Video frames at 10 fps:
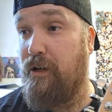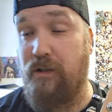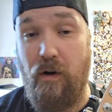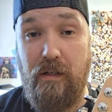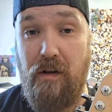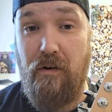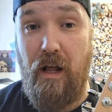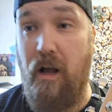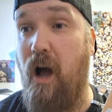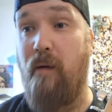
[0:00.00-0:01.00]

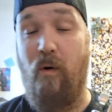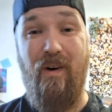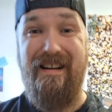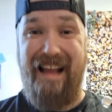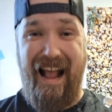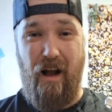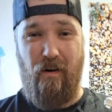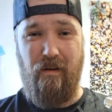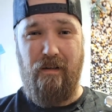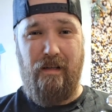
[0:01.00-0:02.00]
GuitarCenter.com, or
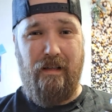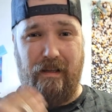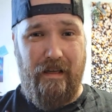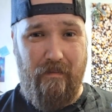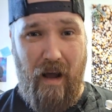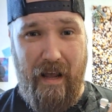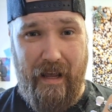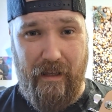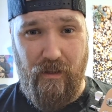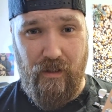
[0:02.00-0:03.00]
now, in my
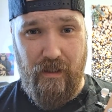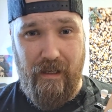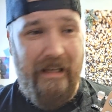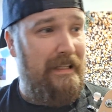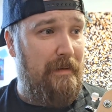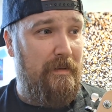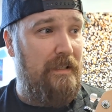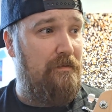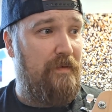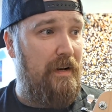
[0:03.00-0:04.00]
age, Gibson
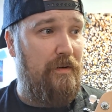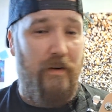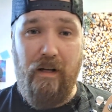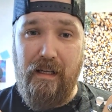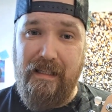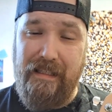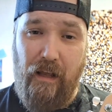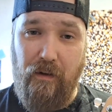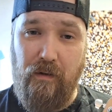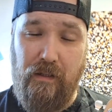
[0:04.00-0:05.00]
and Fender
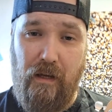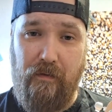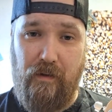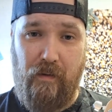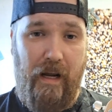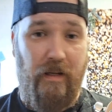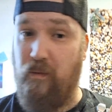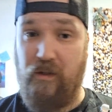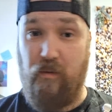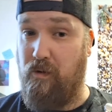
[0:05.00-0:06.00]
sell you stuff direct,
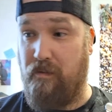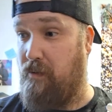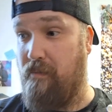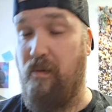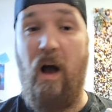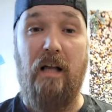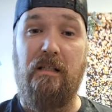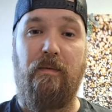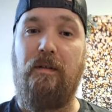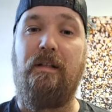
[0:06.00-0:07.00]
which was
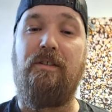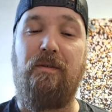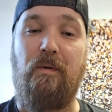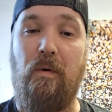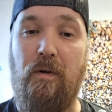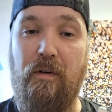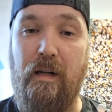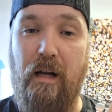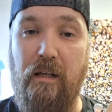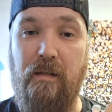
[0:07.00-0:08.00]
impossible unless you were ordering a
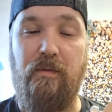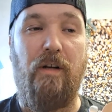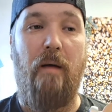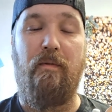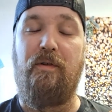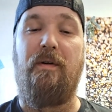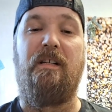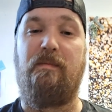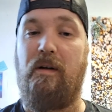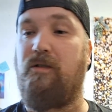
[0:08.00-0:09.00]
custom shop or doing a
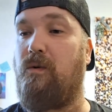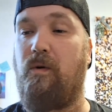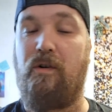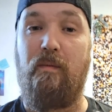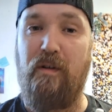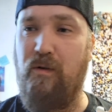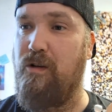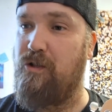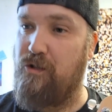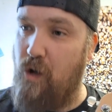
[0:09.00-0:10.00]
special order. But you
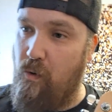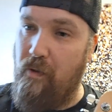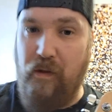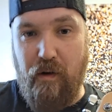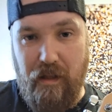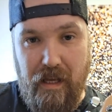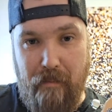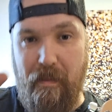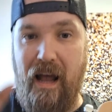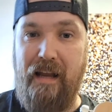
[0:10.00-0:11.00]
can just go on there,
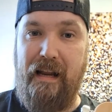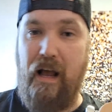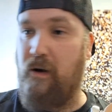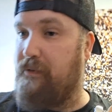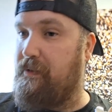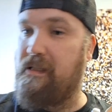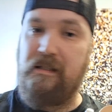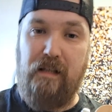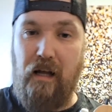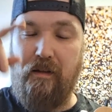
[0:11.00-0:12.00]
click buy now, and if it's in
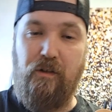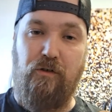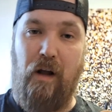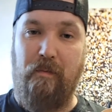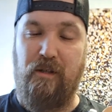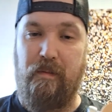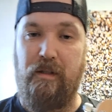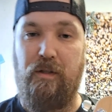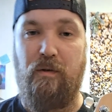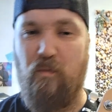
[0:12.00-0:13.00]
stock, they'll drop ship it
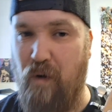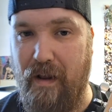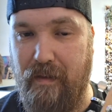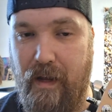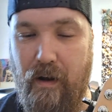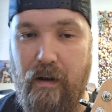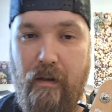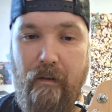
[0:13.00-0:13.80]
to you right there.